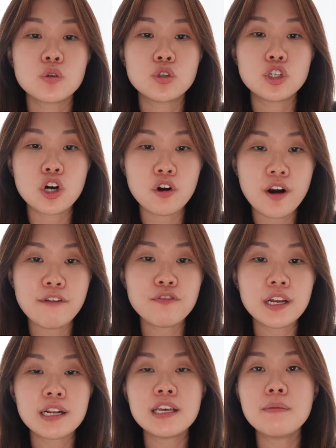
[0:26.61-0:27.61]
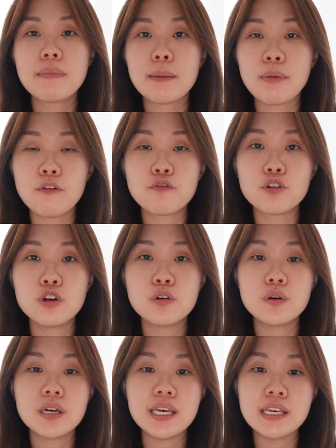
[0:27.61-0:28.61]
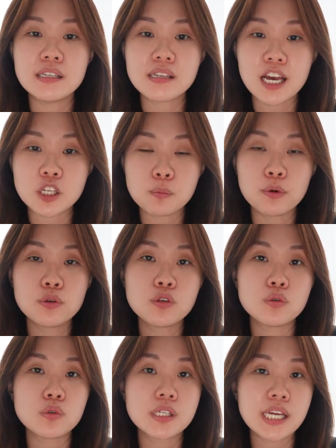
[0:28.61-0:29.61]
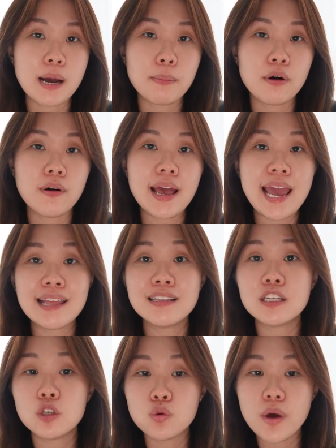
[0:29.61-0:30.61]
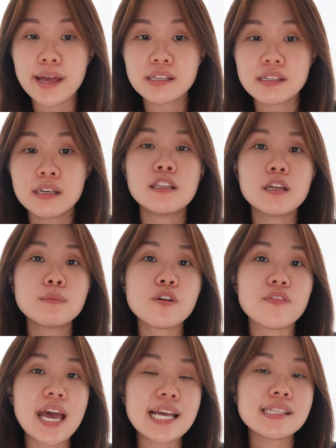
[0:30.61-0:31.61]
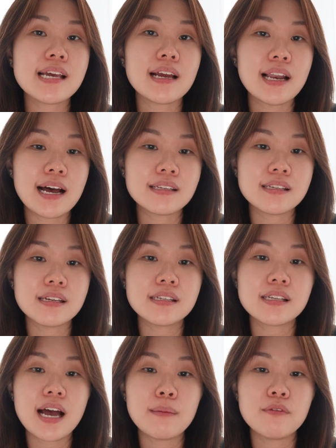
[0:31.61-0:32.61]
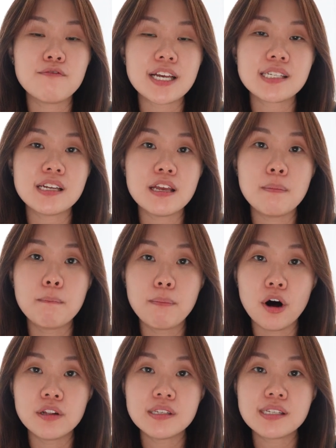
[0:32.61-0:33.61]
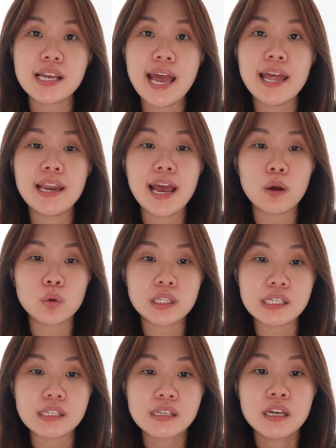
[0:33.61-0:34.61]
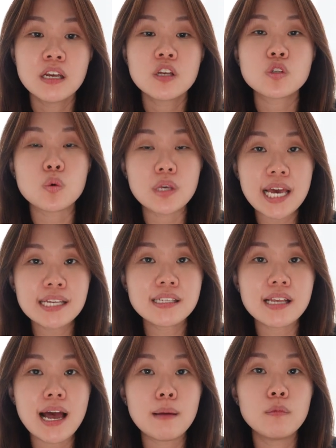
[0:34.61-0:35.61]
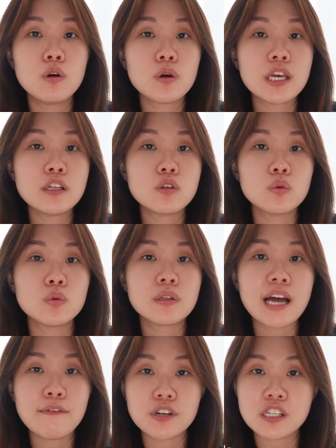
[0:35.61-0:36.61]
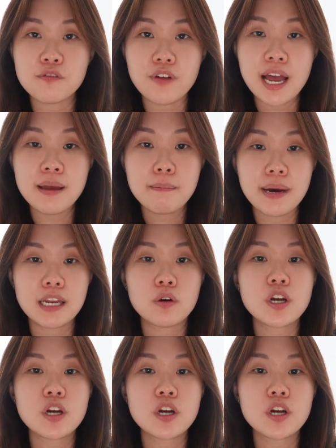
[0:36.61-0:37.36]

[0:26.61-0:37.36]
So geographically, my portfolio is exposed to Singapore and the US. In terms of asset classes, I'm invested in bonds and equities. So yes, I'm looking to diversify, but the